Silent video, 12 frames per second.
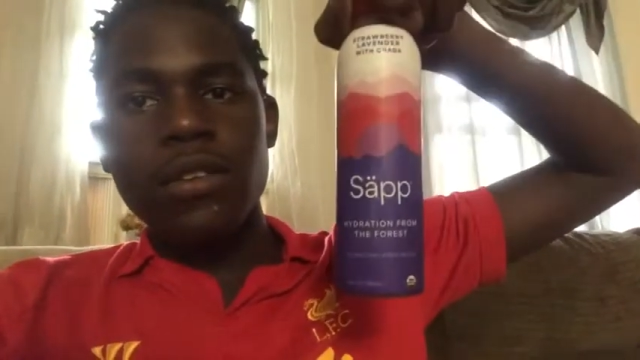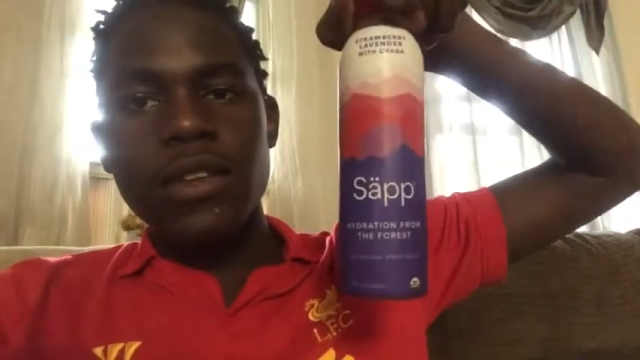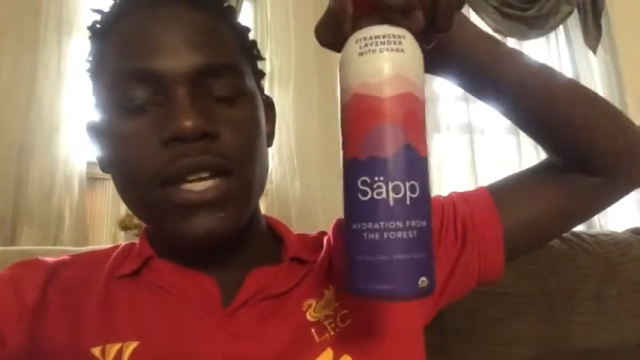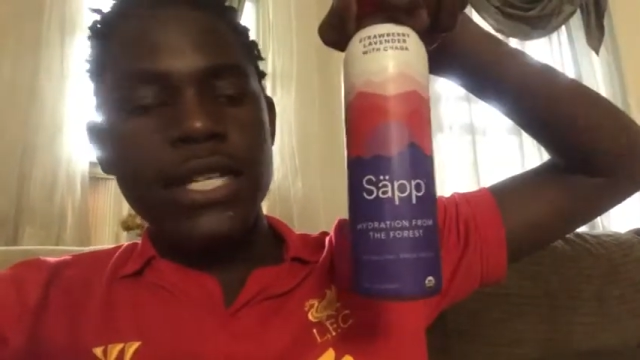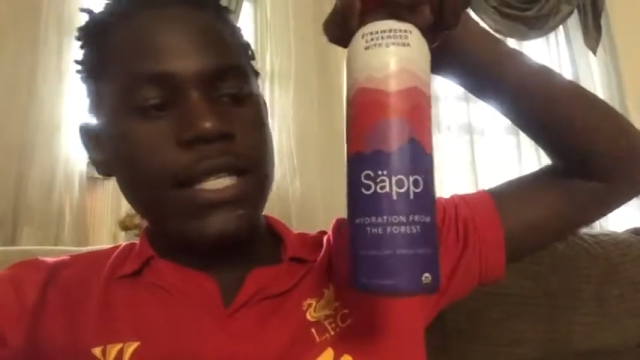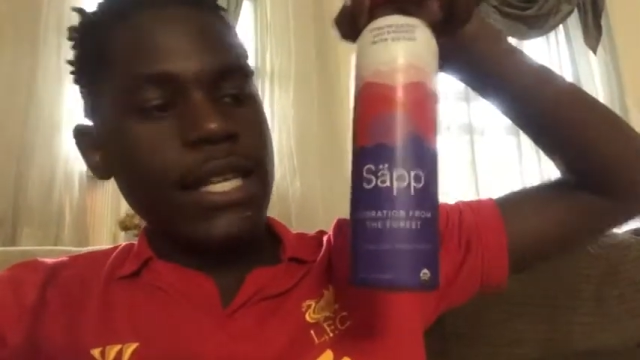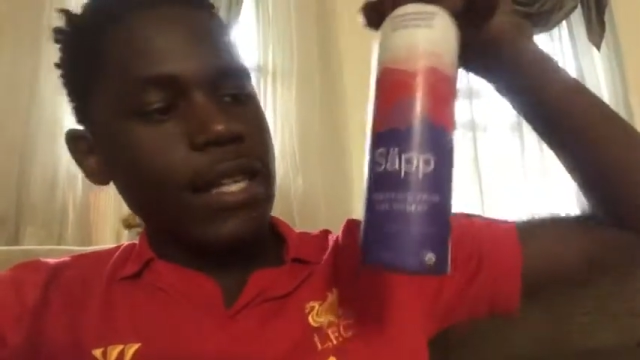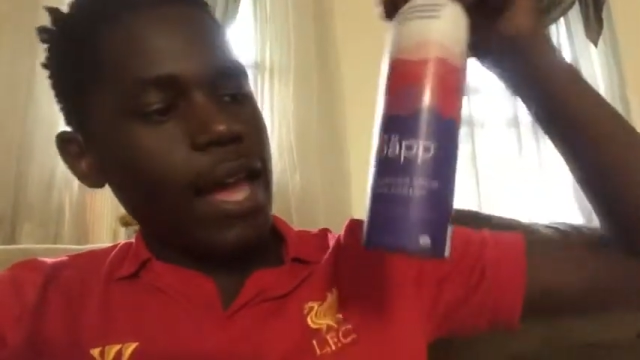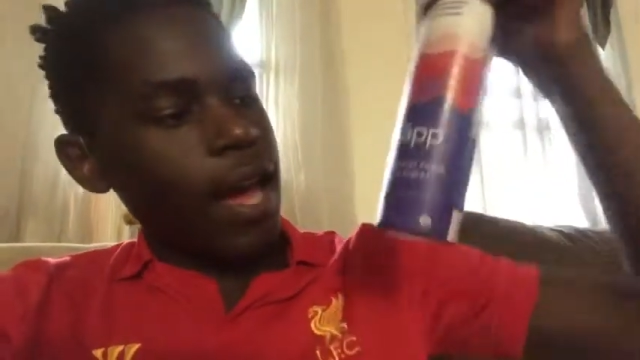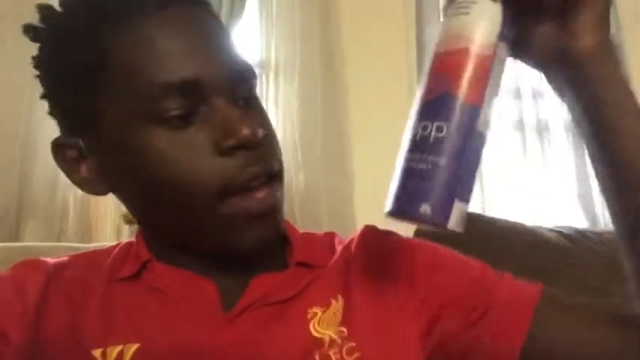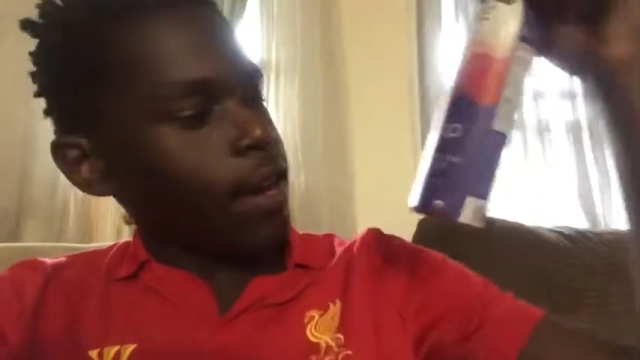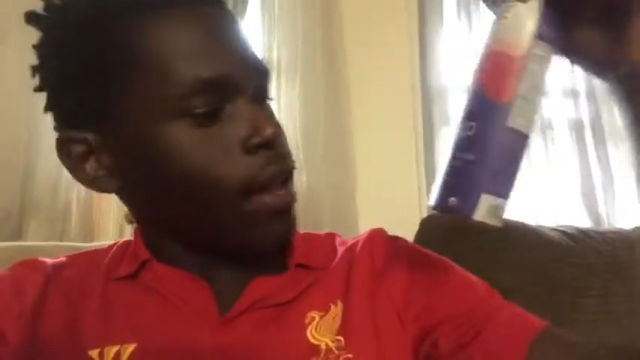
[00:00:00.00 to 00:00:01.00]
You can see
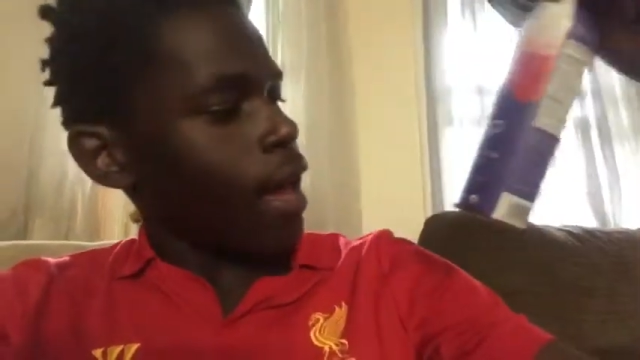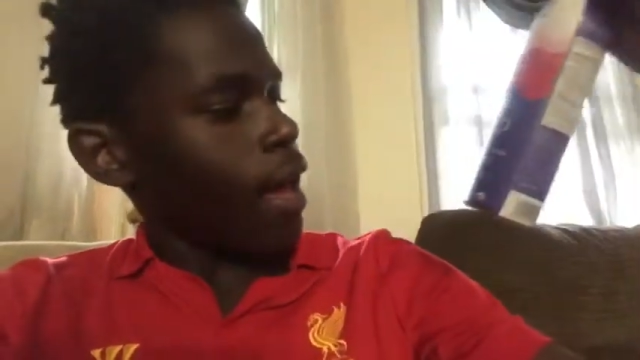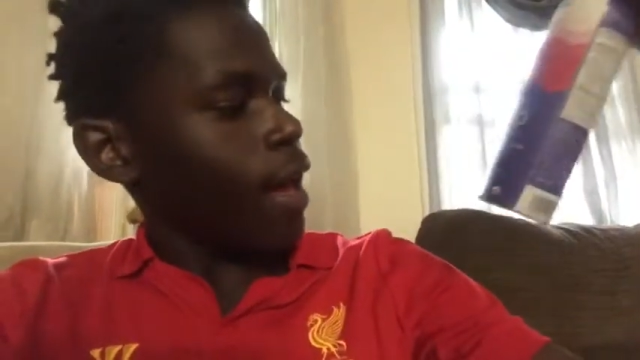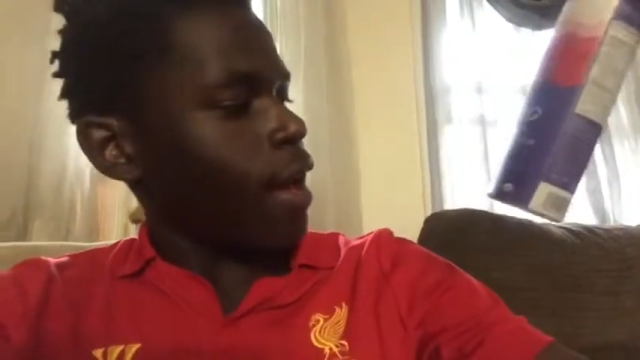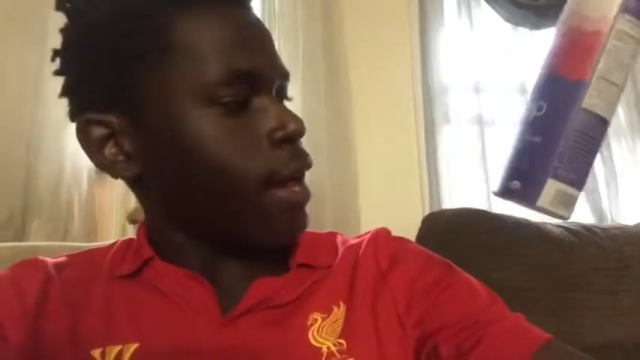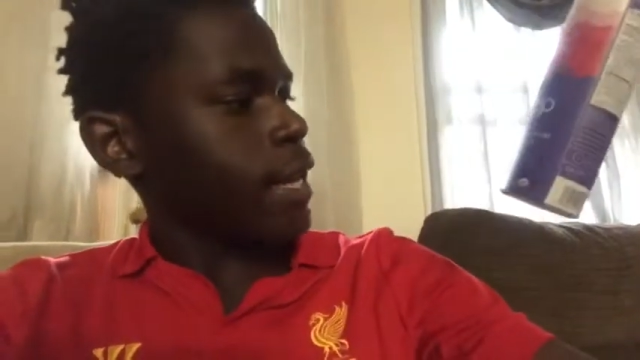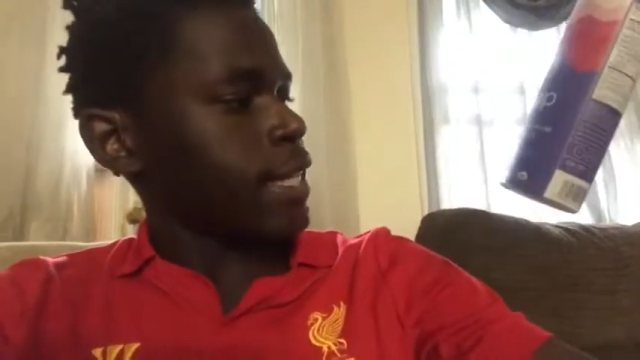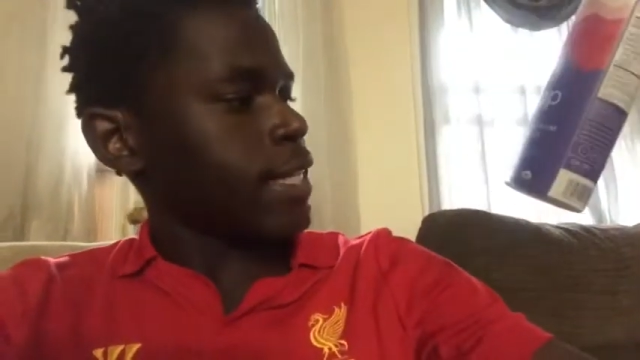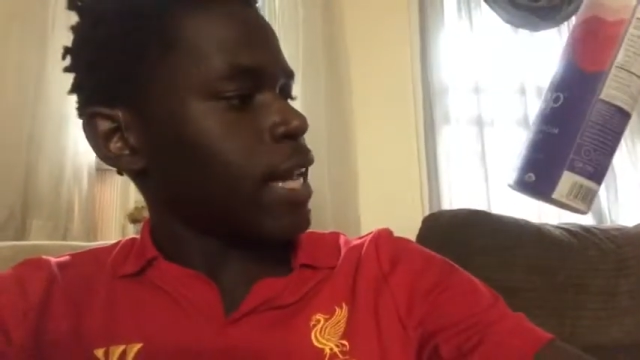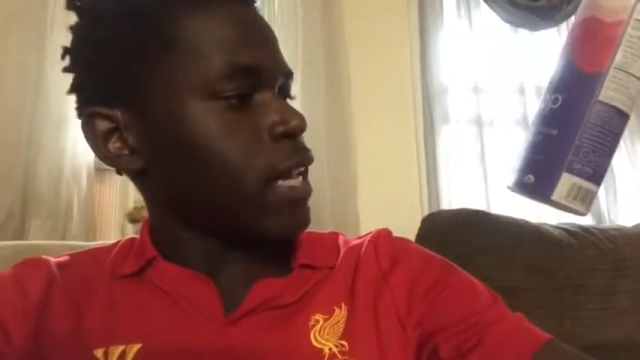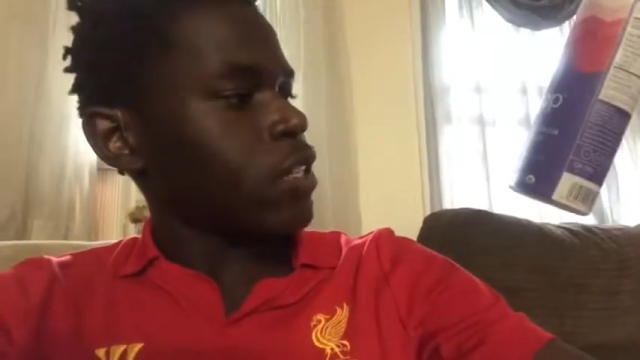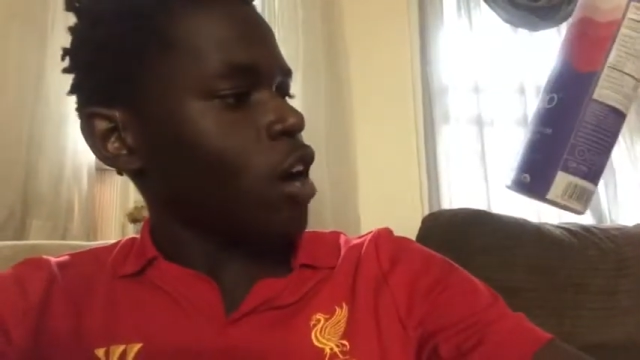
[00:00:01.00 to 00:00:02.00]
that, and it says